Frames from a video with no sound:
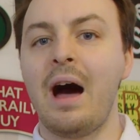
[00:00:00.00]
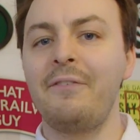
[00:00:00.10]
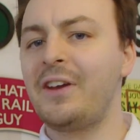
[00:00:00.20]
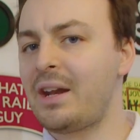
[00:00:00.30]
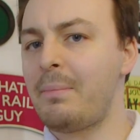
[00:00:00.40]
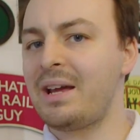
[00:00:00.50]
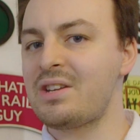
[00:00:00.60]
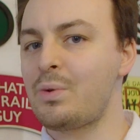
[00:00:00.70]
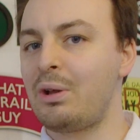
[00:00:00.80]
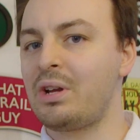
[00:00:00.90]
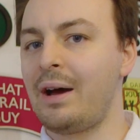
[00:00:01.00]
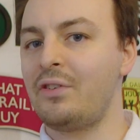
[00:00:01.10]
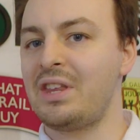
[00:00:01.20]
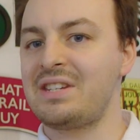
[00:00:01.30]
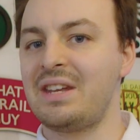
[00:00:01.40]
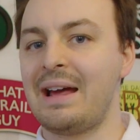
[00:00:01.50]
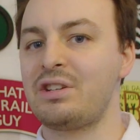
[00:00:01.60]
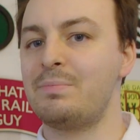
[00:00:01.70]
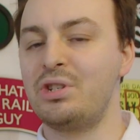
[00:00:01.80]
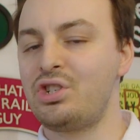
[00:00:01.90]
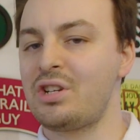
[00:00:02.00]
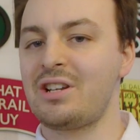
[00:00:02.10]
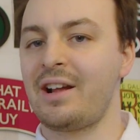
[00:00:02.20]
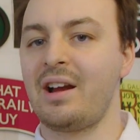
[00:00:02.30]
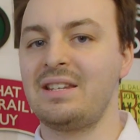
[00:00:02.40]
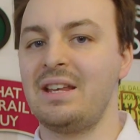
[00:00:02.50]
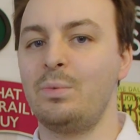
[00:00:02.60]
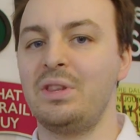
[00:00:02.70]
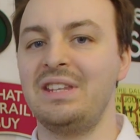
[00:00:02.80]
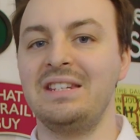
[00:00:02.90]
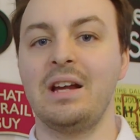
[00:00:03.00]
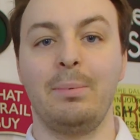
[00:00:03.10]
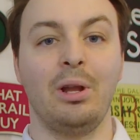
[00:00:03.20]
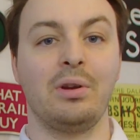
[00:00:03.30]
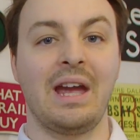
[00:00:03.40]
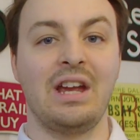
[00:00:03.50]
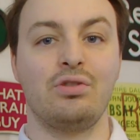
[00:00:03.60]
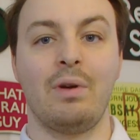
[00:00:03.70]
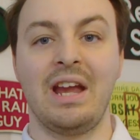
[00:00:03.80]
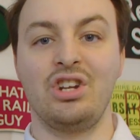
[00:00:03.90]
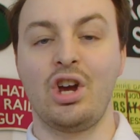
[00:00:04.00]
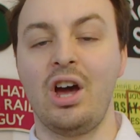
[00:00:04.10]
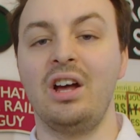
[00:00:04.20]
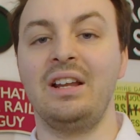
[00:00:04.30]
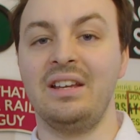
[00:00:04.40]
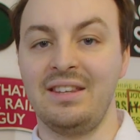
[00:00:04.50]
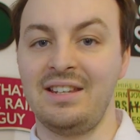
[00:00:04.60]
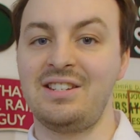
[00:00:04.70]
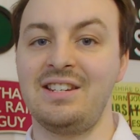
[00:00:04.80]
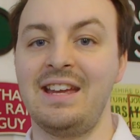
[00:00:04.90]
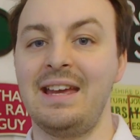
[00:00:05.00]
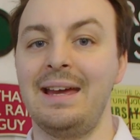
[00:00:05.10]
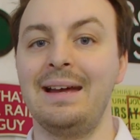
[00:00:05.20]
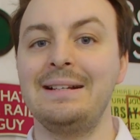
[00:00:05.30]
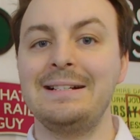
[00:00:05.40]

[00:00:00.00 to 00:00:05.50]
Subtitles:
I figured I might as well cover this announcement just like I did with the 00 gauge range earlier this year.